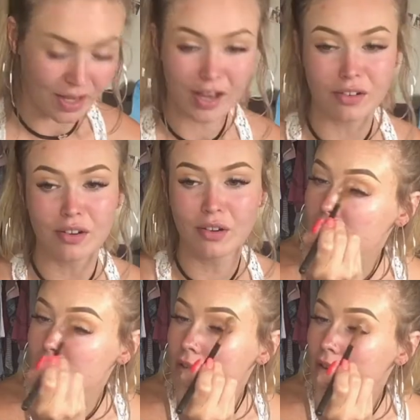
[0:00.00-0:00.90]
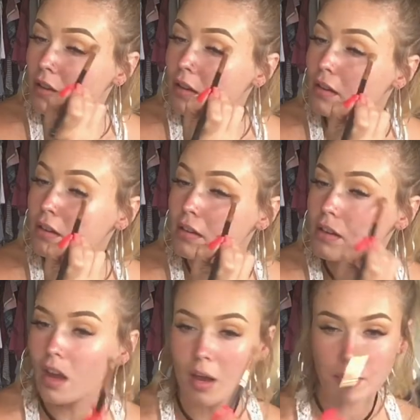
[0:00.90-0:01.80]
I don't know.
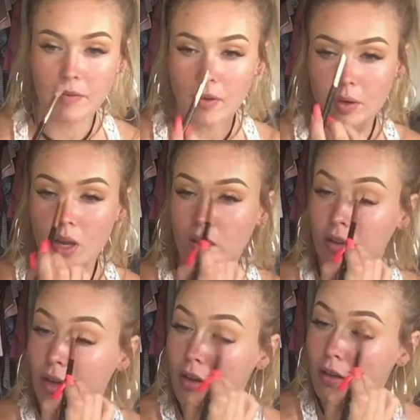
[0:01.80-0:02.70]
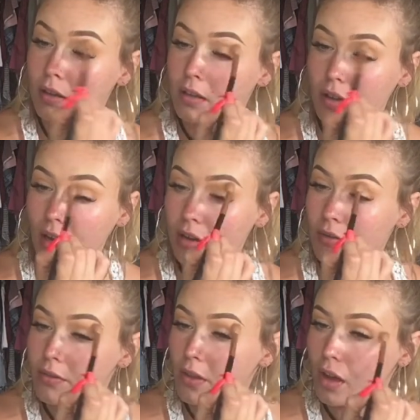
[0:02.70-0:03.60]
Not my favorite color. I kind of
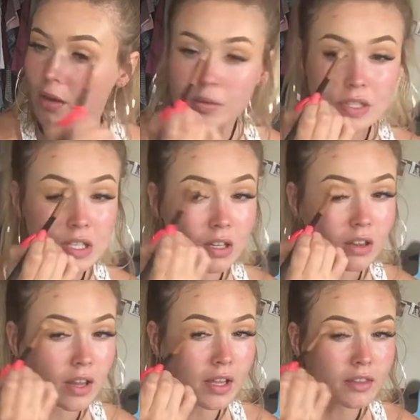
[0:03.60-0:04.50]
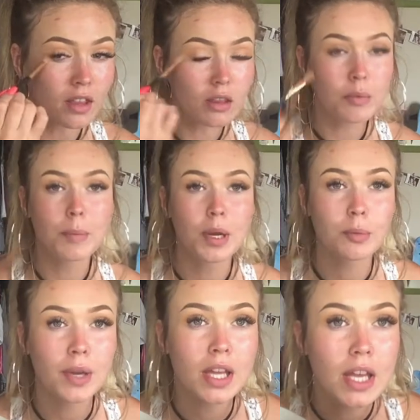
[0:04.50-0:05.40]
thought I was going to like that a little bit better,
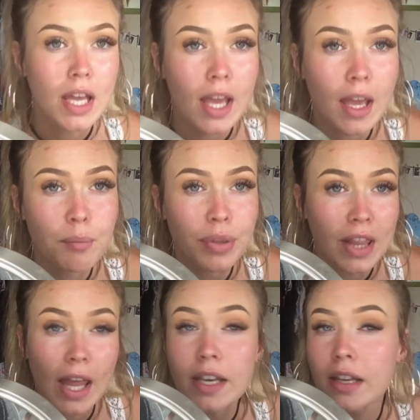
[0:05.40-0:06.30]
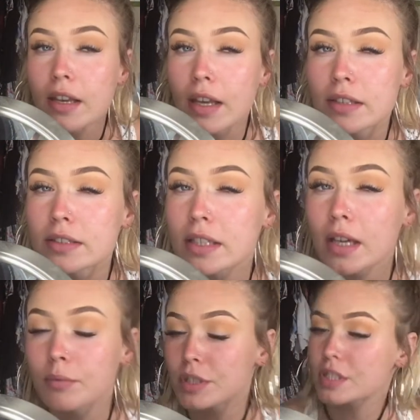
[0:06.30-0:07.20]
but it blended
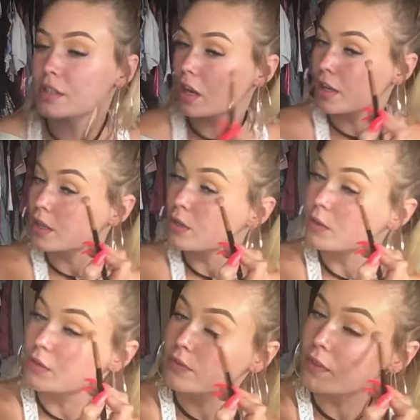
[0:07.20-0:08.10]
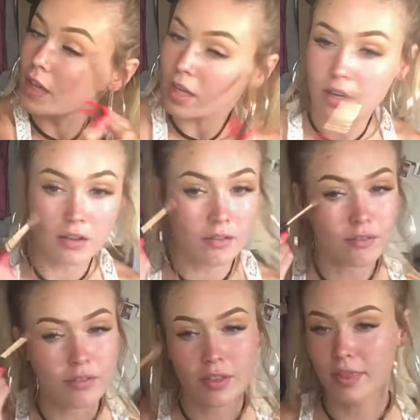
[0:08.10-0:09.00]
nicely. I'm just not a huge fan of
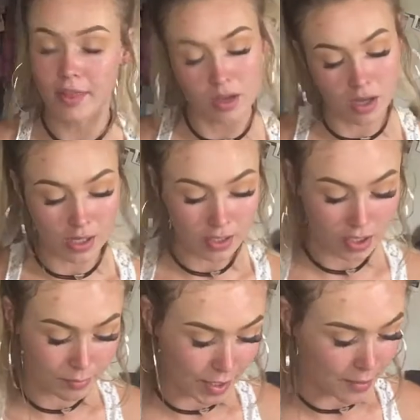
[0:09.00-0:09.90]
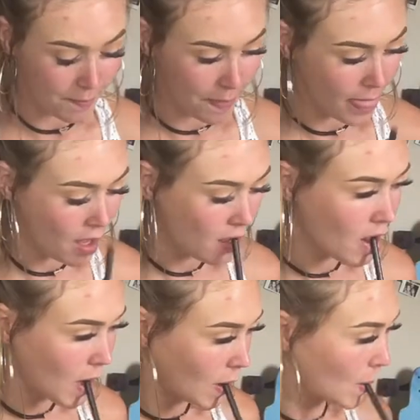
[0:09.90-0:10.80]
the color, but
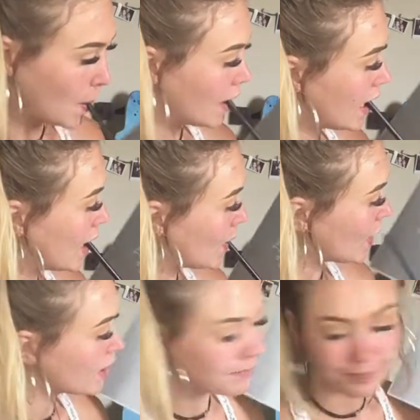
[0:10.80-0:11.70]
whatever.